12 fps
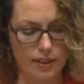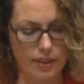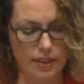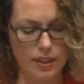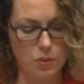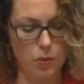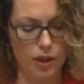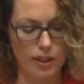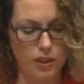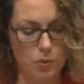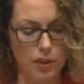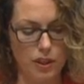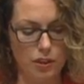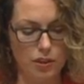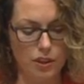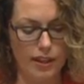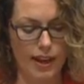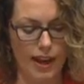These workers would
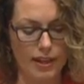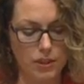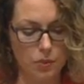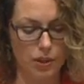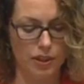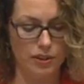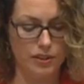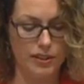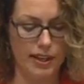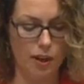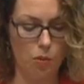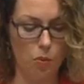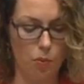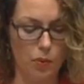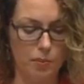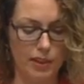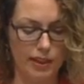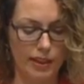include caseworkers to help
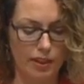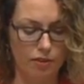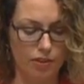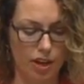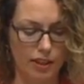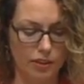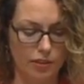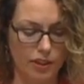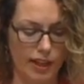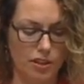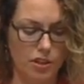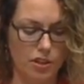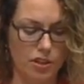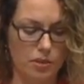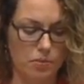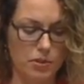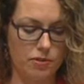women leave violent relationships,